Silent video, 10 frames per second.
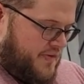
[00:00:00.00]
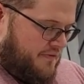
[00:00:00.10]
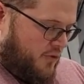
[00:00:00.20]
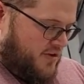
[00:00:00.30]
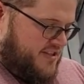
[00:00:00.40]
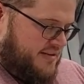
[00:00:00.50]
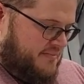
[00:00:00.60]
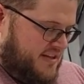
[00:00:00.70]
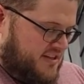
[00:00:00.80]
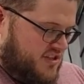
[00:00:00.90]
forcing
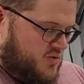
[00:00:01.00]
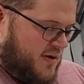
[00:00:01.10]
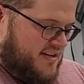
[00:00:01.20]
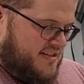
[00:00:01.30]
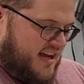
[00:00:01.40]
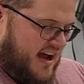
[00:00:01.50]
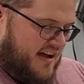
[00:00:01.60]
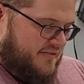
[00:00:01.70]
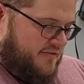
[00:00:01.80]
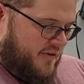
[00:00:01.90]
me to sway
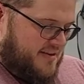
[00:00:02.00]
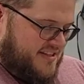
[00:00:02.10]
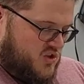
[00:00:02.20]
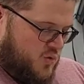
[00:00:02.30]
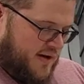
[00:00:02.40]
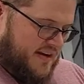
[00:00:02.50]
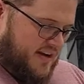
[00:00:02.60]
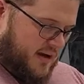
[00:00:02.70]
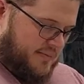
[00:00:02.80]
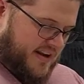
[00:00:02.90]
aside from its twin
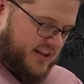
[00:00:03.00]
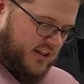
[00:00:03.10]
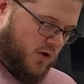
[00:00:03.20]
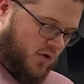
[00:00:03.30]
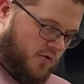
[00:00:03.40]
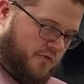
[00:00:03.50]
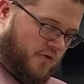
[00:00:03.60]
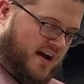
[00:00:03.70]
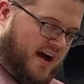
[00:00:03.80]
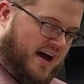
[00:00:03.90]
coming in low
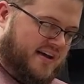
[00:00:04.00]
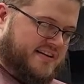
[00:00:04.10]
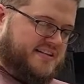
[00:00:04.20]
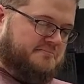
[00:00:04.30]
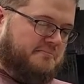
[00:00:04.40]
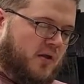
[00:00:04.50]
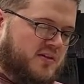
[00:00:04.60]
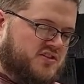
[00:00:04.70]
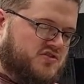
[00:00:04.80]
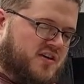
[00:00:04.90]
for a uh,
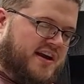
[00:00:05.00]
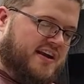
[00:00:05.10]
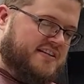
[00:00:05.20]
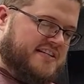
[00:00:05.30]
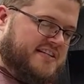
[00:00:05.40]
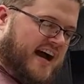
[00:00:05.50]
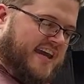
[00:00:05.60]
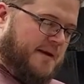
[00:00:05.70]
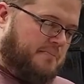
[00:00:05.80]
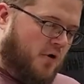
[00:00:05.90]
disemboweling strike. I
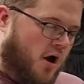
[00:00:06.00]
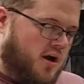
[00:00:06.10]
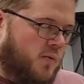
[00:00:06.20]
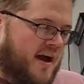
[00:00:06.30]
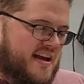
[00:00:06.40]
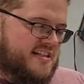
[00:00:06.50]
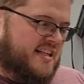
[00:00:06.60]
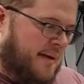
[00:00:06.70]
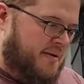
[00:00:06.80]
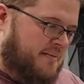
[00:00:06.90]
kick Barack away,
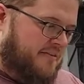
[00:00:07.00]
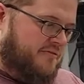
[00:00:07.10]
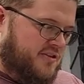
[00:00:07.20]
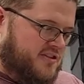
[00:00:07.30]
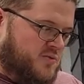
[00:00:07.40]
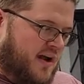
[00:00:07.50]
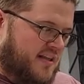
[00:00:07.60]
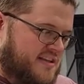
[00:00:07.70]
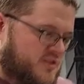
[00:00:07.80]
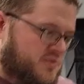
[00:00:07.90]
slamming my foot
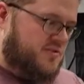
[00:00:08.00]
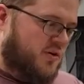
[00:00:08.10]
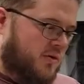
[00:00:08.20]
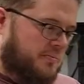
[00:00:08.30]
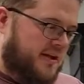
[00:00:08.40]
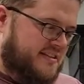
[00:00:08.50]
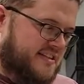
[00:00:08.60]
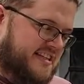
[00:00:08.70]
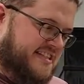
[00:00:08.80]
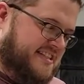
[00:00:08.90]
squarely into his solar plexus.
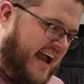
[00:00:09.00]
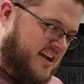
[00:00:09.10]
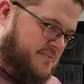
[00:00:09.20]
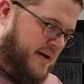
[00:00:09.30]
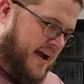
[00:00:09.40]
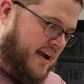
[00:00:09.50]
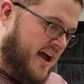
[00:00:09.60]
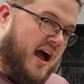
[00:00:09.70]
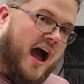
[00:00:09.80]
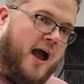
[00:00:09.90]
He staggers back.
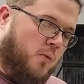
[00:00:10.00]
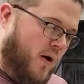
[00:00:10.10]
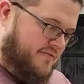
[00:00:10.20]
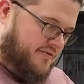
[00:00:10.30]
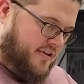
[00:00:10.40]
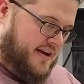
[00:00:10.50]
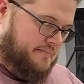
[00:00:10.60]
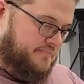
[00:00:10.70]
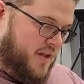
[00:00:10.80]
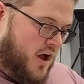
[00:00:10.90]
I wait for
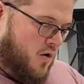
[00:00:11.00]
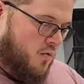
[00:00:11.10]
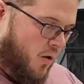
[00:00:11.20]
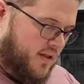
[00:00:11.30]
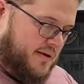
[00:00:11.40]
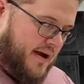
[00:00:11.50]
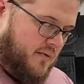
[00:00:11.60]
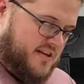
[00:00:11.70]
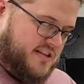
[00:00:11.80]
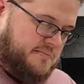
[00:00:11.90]
him, rolling my
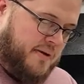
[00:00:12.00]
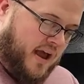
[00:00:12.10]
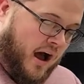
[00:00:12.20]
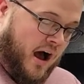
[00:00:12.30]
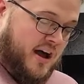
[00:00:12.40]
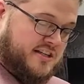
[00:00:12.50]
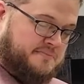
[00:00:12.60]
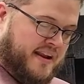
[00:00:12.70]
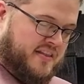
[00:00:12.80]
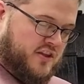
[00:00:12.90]
wrist, uh,
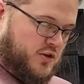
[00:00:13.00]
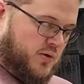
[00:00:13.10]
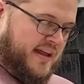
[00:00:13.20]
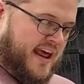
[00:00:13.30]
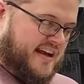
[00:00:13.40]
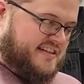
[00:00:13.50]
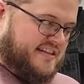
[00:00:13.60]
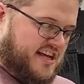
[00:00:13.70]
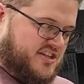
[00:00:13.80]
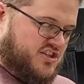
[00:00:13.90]
spinning the dueling axe
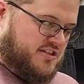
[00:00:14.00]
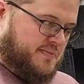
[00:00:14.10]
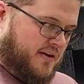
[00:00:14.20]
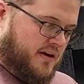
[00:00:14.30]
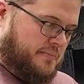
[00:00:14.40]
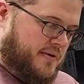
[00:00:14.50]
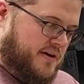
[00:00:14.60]
as I adjust my grip.